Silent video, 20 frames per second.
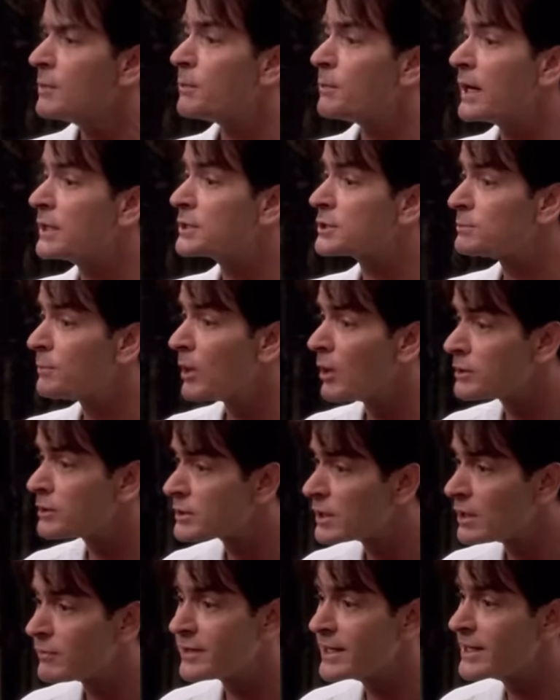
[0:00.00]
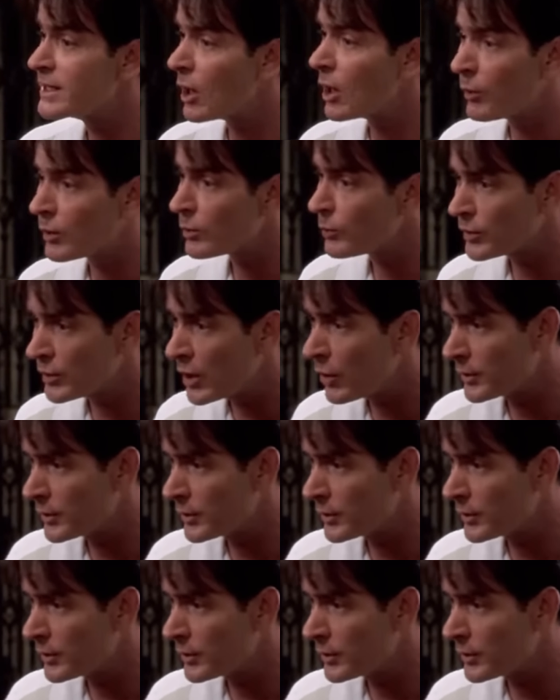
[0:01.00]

Buy small stuff that no one will